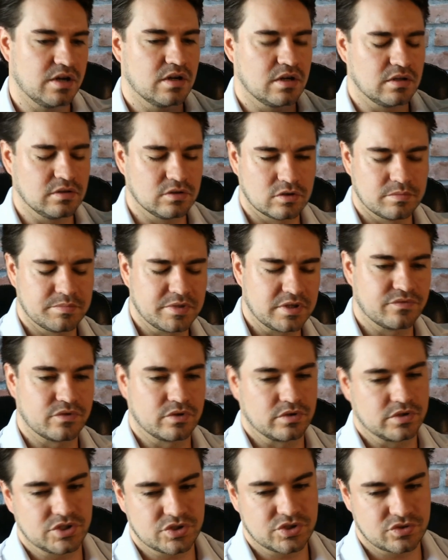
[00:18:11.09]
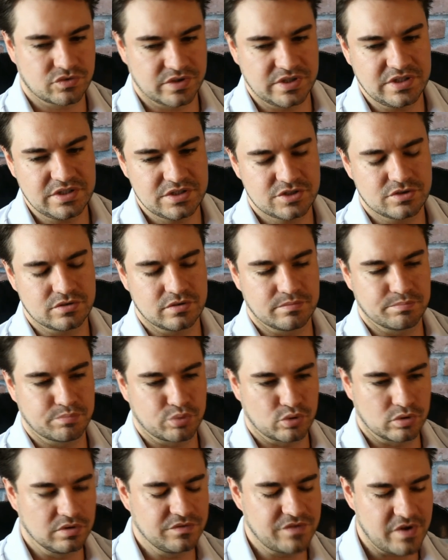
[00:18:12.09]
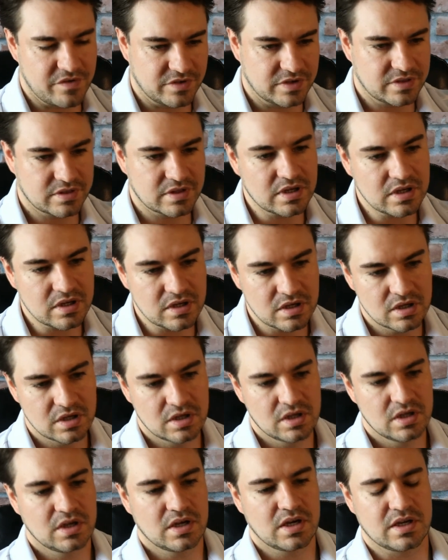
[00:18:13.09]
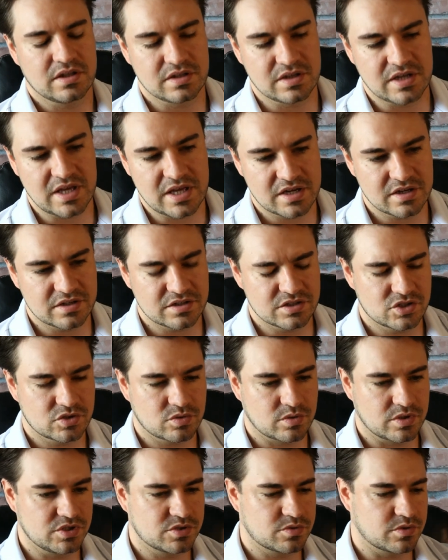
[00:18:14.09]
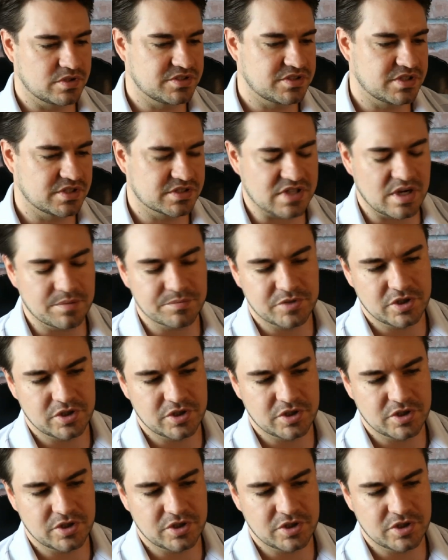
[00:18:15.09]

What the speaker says: a little bit of a retreat to improve everything and then head into 2026. I'm